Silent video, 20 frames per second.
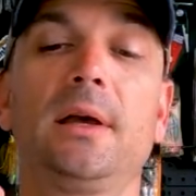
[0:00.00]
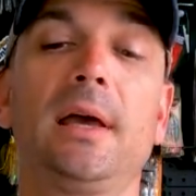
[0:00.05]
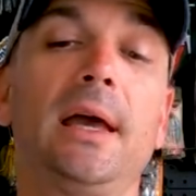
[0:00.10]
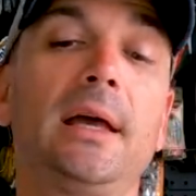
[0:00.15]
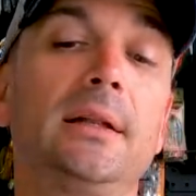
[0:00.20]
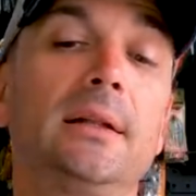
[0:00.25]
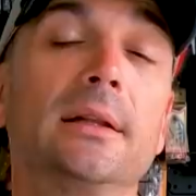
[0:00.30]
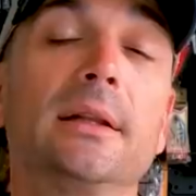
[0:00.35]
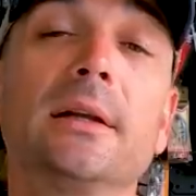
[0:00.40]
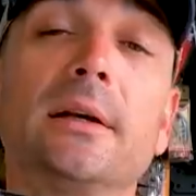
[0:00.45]

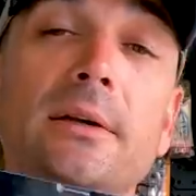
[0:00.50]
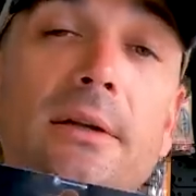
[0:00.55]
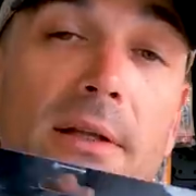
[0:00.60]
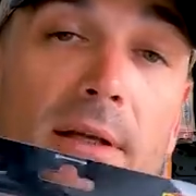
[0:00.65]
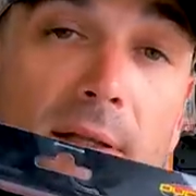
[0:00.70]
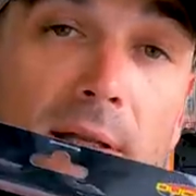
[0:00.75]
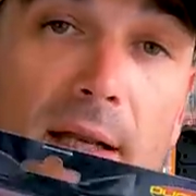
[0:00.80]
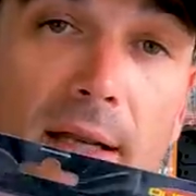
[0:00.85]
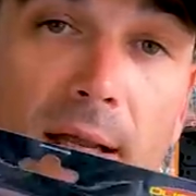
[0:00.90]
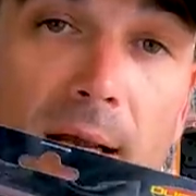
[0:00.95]
and
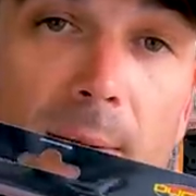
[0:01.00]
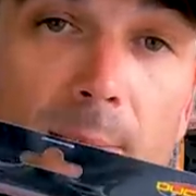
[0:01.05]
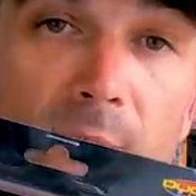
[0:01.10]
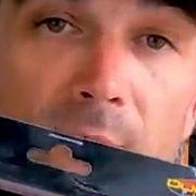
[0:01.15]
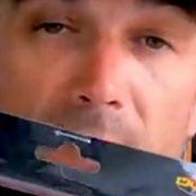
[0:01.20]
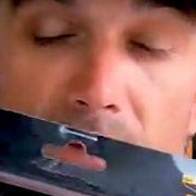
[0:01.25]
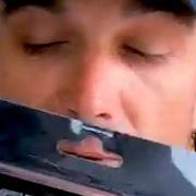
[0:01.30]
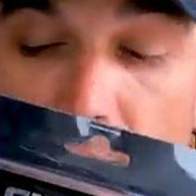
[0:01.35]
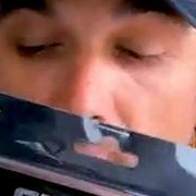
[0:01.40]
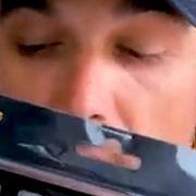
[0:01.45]
literally the name
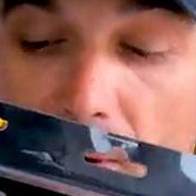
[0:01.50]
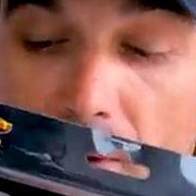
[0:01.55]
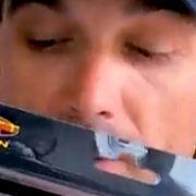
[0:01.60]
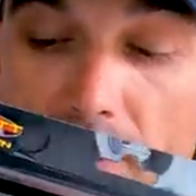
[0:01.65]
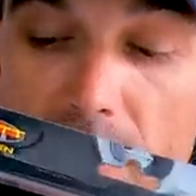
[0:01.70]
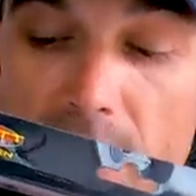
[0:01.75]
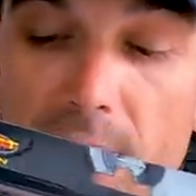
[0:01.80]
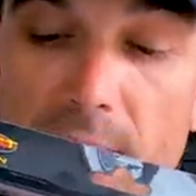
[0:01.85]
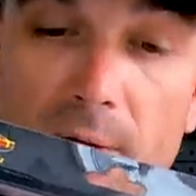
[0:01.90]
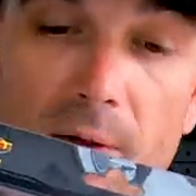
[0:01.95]
says it
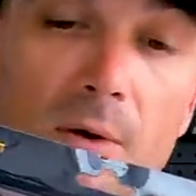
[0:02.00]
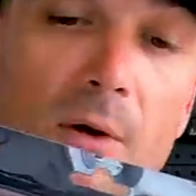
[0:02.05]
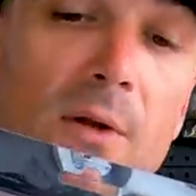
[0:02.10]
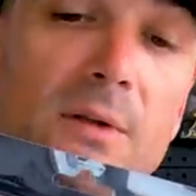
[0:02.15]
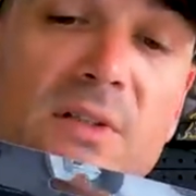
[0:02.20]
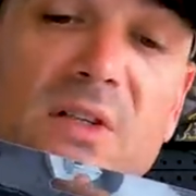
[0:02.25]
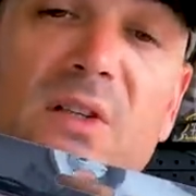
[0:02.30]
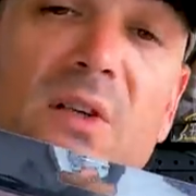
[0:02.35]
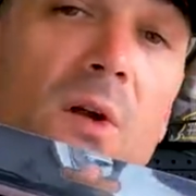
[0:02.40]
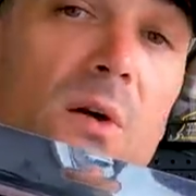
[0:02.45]
all, they're
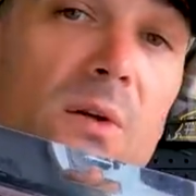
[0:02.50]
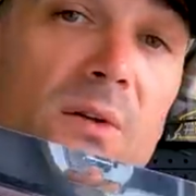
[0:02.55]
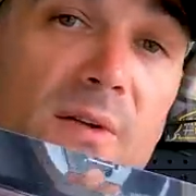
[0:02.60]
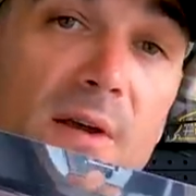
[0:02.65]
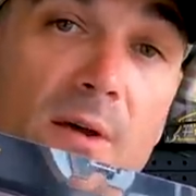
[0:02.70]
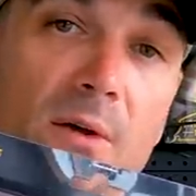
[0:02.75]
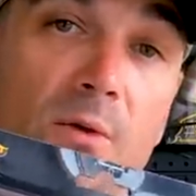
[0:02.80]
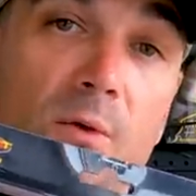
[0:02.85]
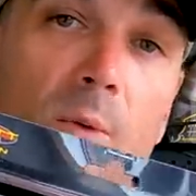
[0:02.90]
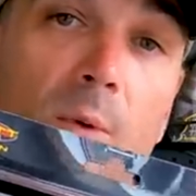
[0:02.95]
called Subtle
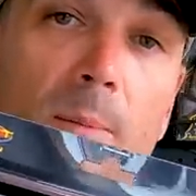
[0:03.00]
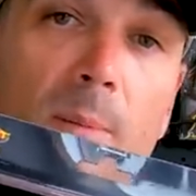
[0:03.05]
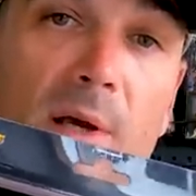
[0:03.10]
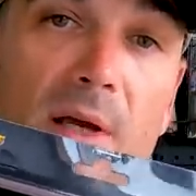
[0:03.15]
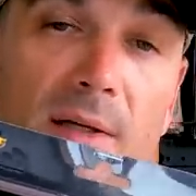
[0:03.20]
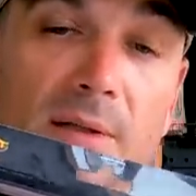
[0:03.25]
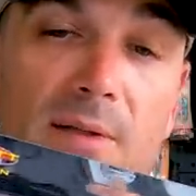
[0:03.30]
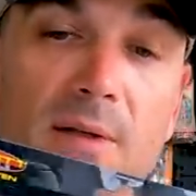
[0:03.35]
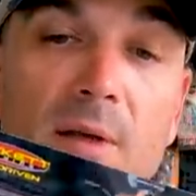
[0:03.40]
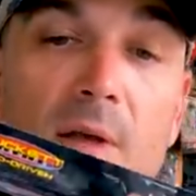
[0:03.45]
Tail Swim
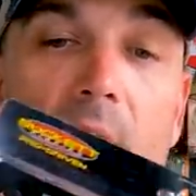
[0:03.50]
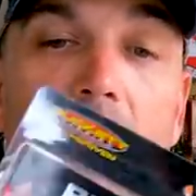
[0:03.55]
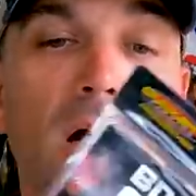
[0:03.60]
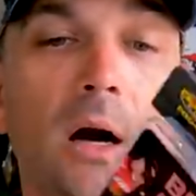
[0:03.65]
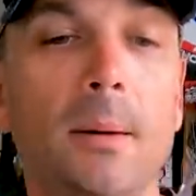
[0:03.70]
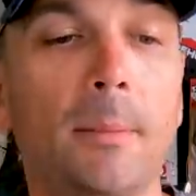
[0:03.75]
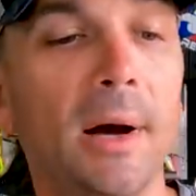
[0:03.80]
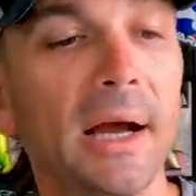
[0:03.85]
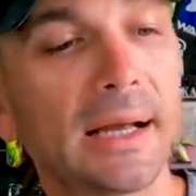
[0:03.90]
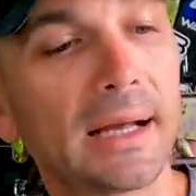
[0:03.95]
Baits.
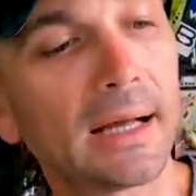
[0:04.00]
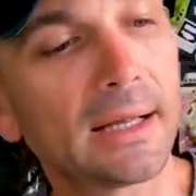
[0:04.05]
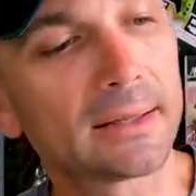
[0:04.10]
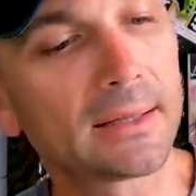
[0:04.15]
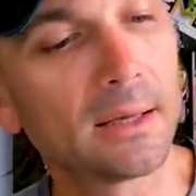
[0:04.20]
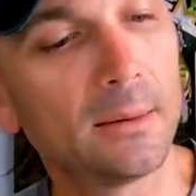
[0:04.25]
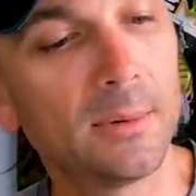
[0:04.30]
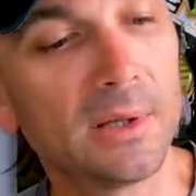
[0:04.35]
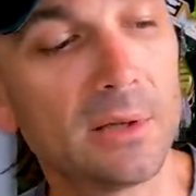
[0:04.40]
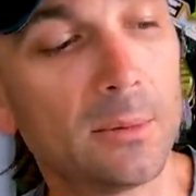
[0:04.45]
I
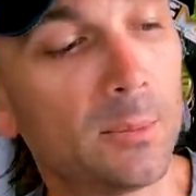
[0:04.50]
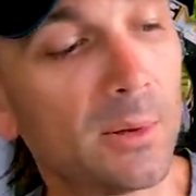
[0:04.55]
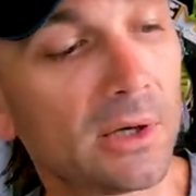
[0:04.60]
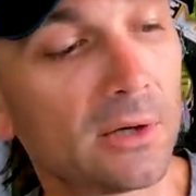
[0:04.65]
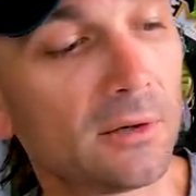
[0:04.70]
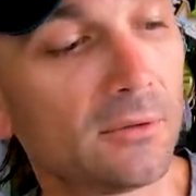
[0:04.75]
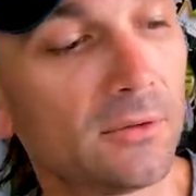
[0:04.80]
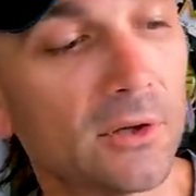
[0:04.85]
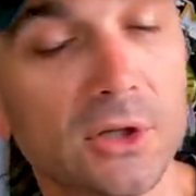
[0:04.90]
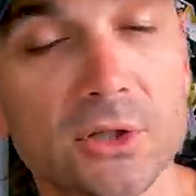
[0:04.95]
got them in the
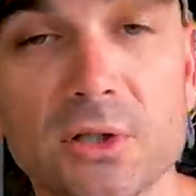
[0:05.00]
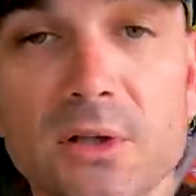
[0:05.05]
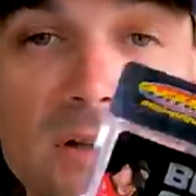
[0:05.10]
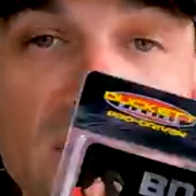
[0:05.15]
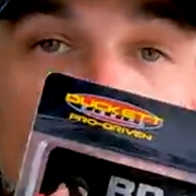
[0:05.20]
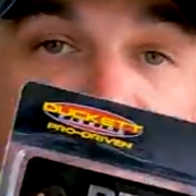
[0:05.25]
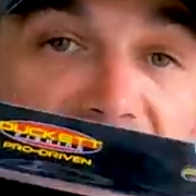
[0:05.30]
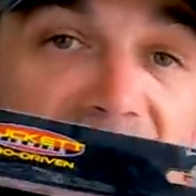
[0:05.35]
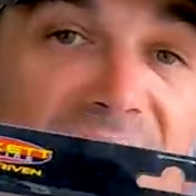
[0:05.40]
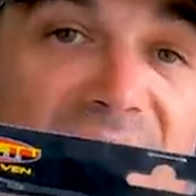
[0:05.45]
bigger version.
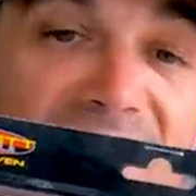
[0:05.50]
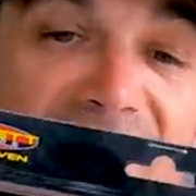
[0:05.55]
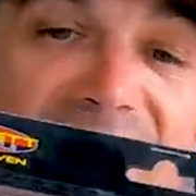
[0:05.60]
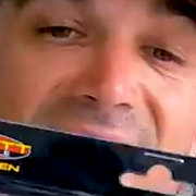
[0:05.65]
This is the